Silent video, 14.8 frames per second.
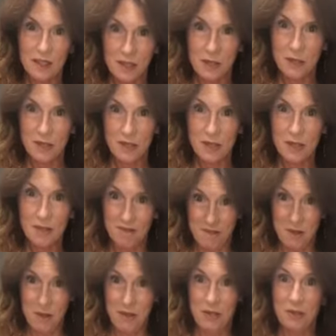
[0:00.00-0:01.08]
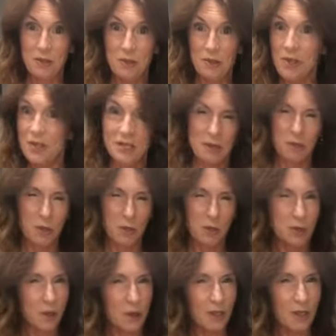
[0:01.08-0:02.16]
You can do this. I'm sure
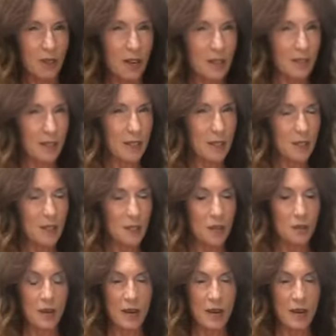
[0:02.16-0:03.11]
you have a lot of these too.